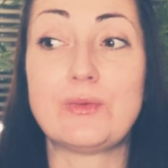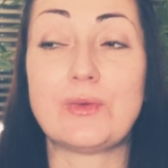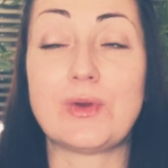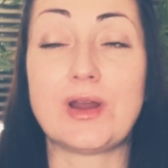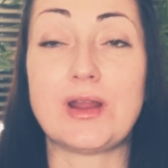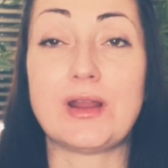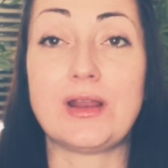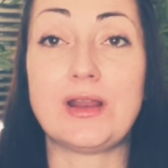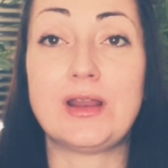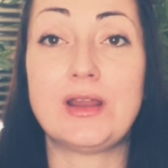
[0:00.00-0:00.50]

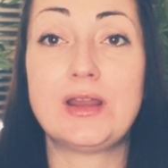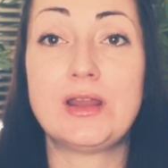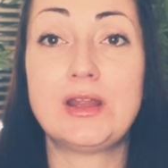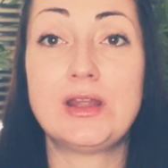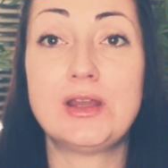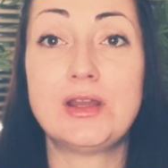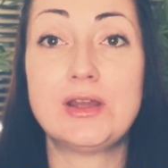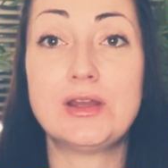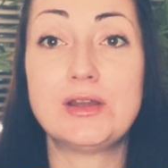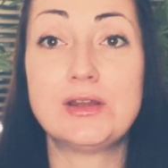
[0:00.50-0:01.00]
1,
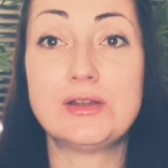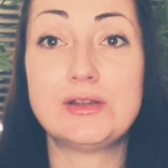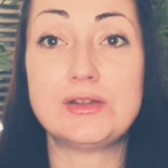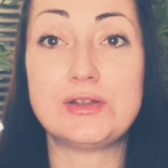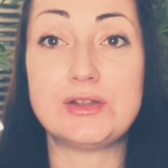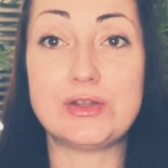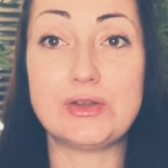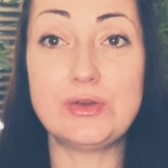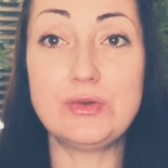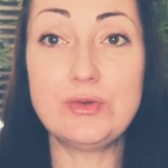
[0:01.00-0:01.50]

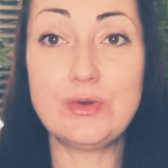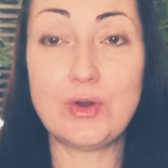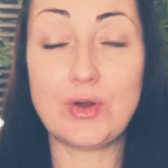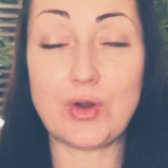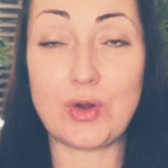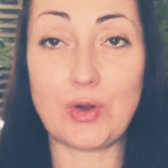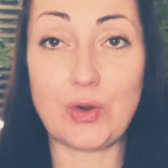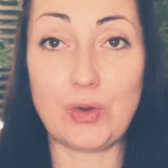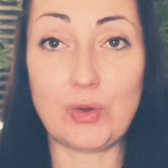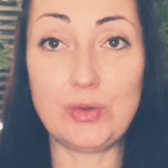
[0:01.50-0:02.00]
2,
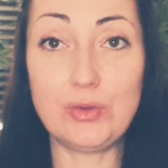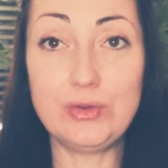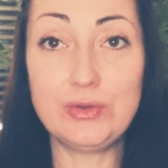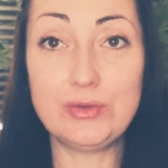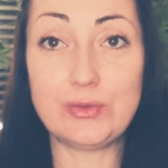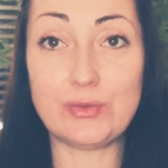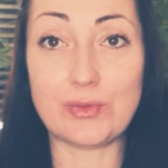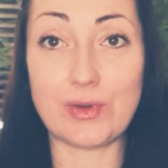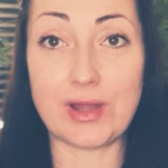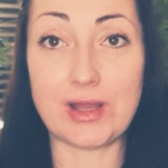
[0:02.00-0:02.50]
hold.
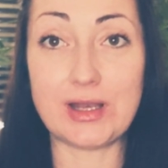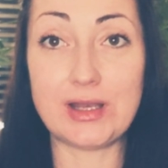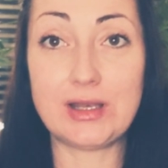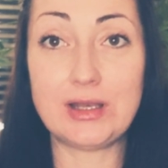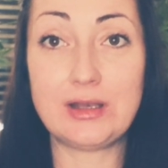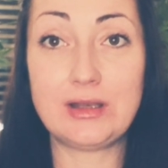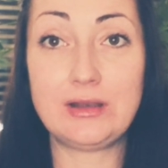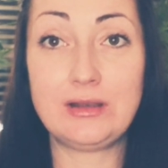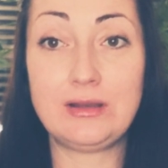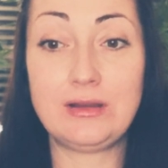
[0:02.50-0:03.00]
1,
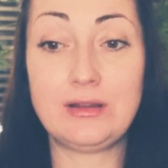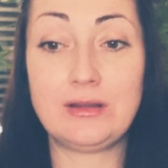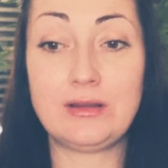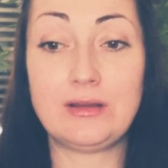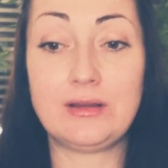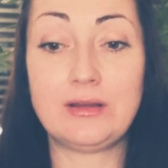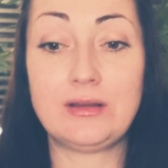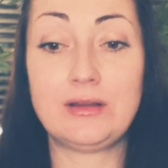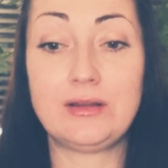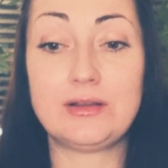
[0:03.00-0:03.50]

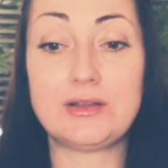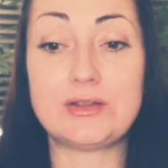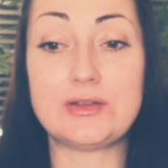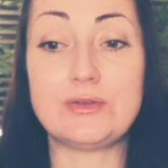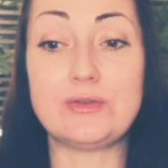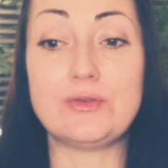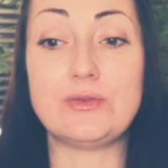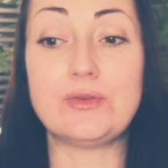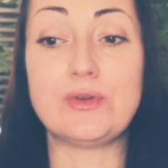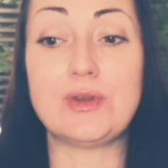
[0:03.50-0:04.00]

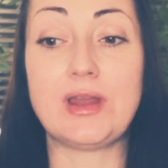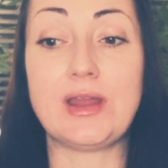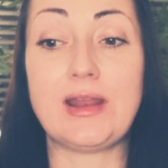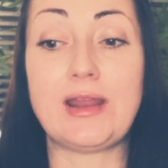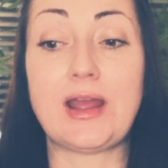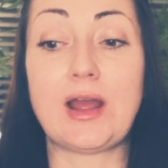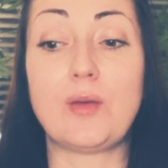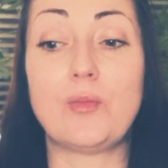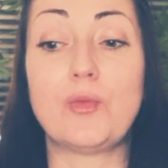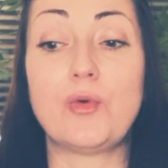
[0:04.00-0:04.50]
2.
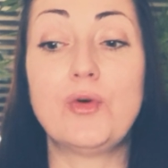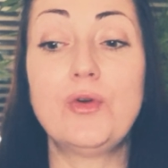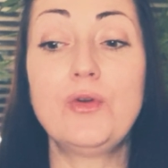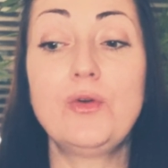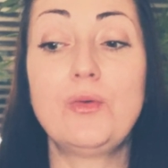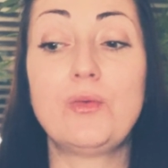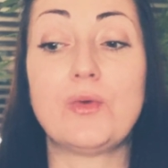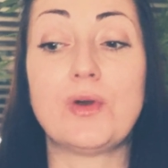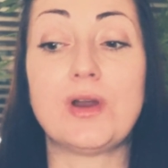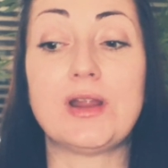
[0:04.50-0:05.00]
Inhale more.
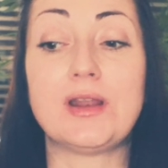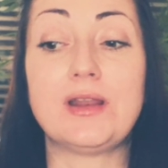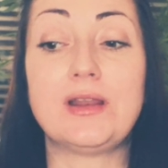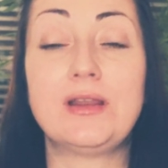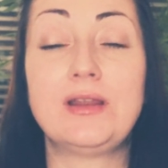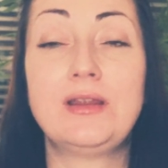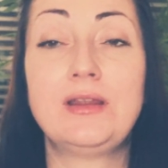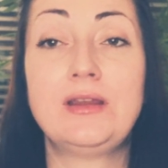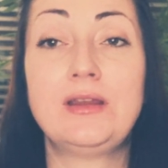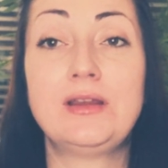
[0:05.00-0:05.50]
1,
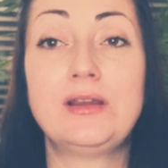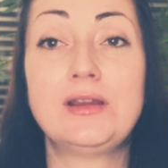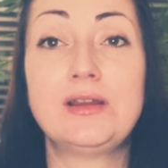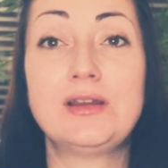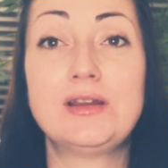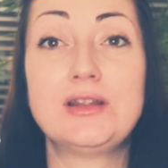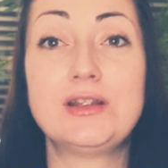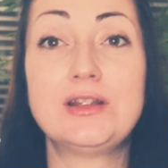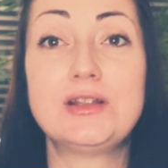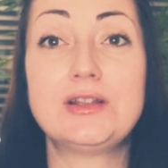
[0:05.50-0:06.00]

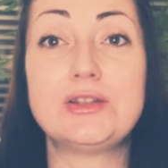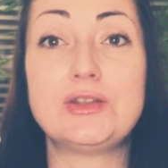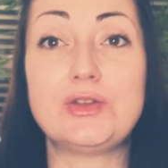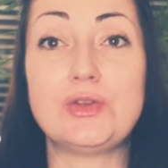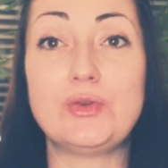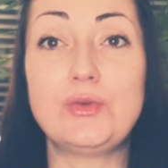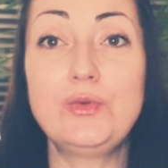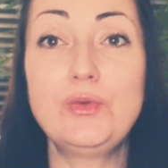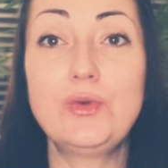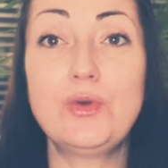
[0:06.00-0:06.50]

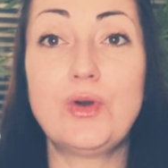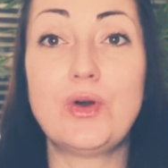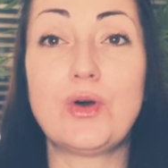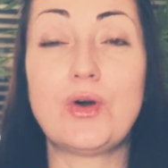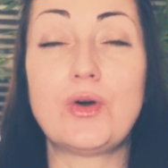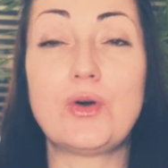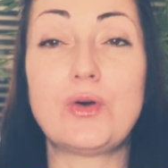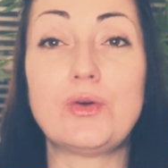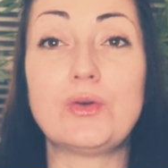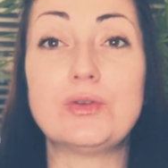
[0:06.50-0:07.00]
2,
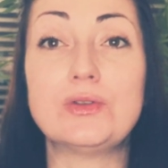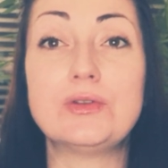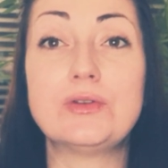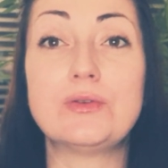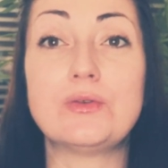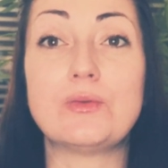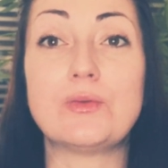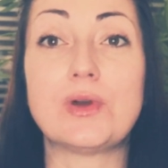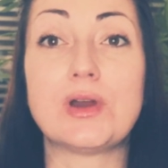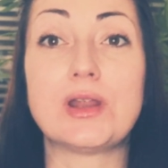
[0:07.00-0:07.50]
hold.
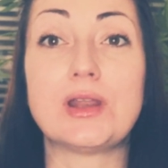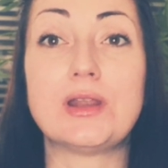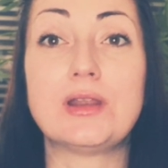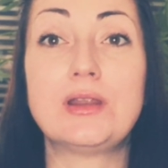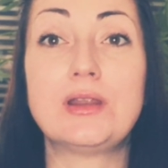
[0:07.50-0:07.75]
1,